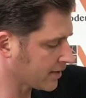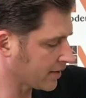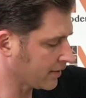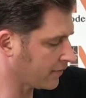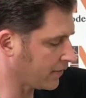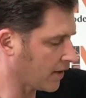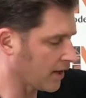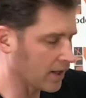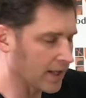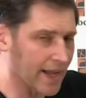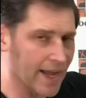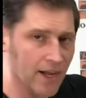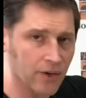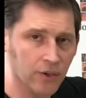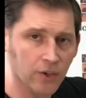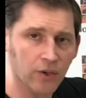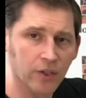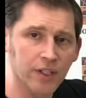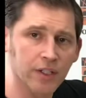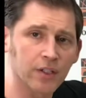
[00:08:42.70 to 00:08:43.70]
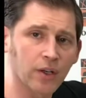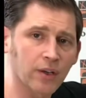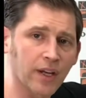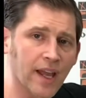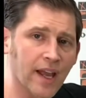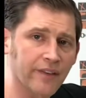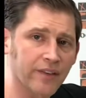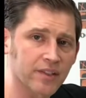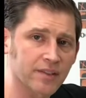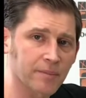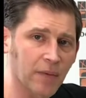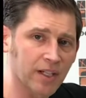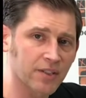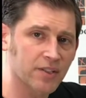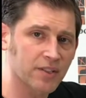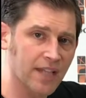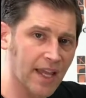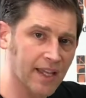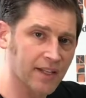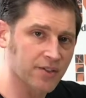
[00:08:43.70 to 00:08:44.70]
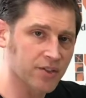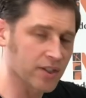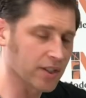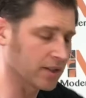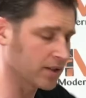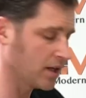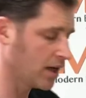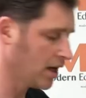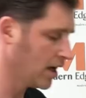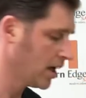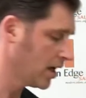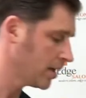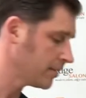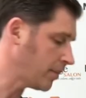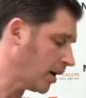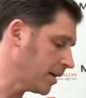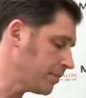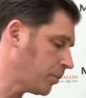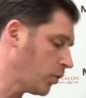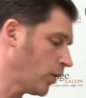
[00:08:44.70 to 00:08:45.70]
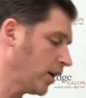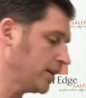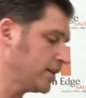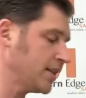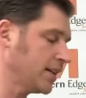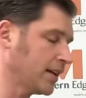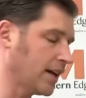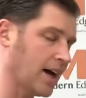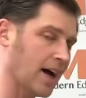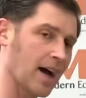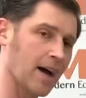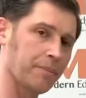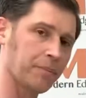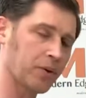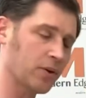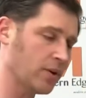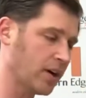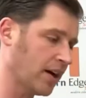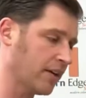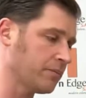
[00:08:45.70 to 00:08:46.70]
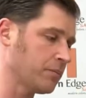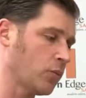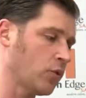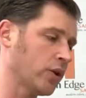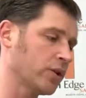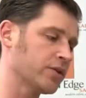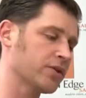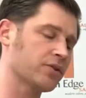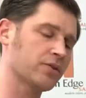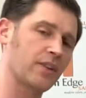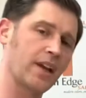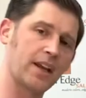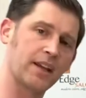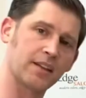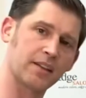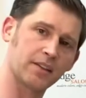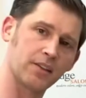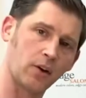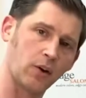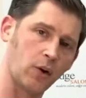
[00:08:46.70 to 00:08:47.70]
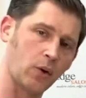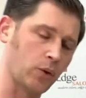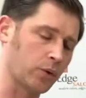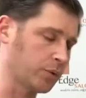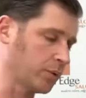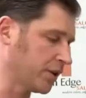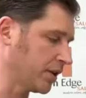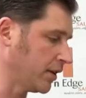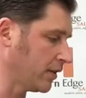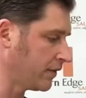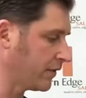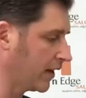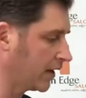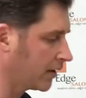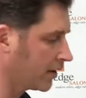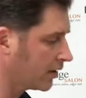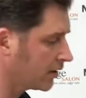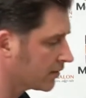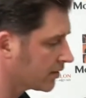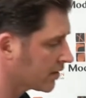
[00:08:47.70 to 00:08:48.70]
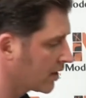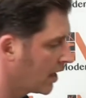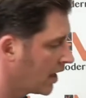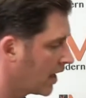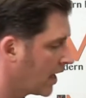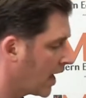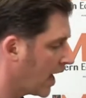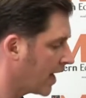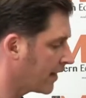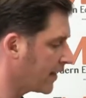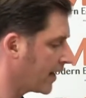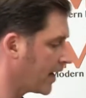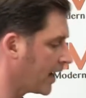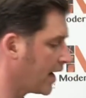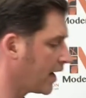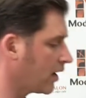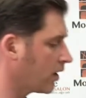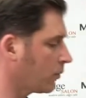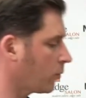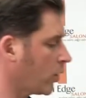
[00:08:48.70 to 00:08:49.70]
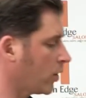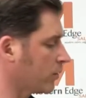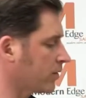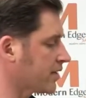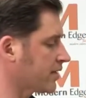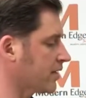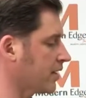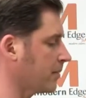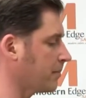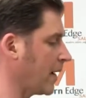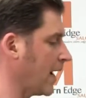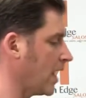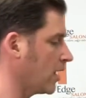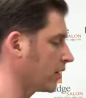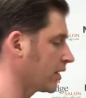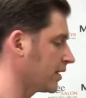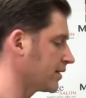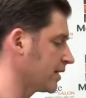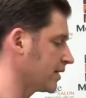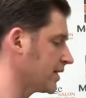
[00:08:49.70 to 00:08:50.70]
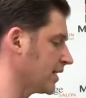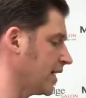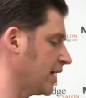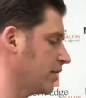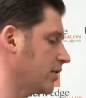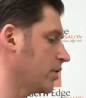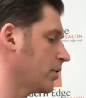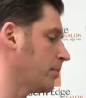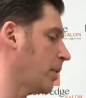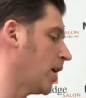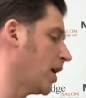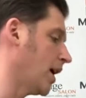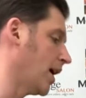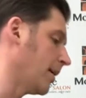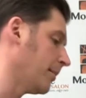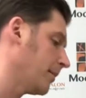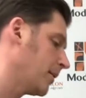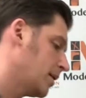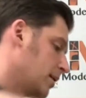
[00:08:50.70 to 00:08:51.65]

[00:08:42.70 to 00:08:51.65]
fall out or you don't have as much tension. By pointing up, you have more strength to hold with your fingers, and the hair won't slip out because it's in your palm.